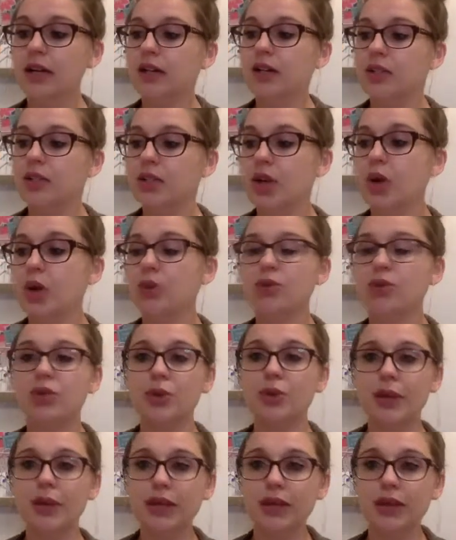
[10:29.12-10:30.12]
So
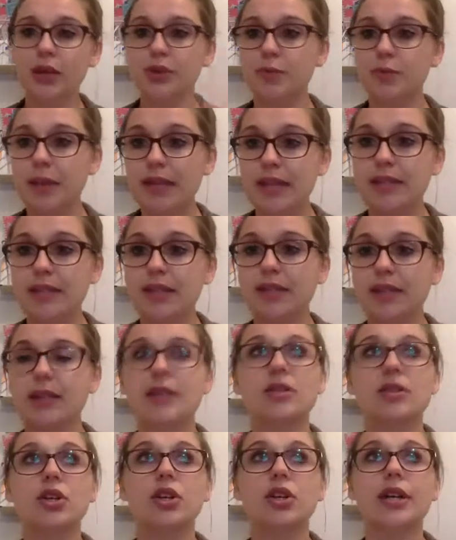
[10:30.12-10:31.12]
doing those basic
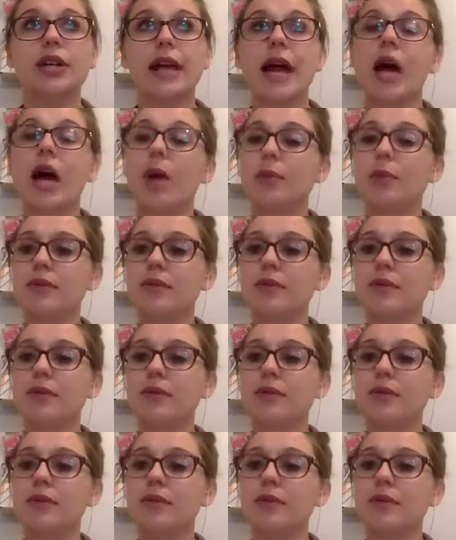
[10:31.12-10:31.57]
things are going to help.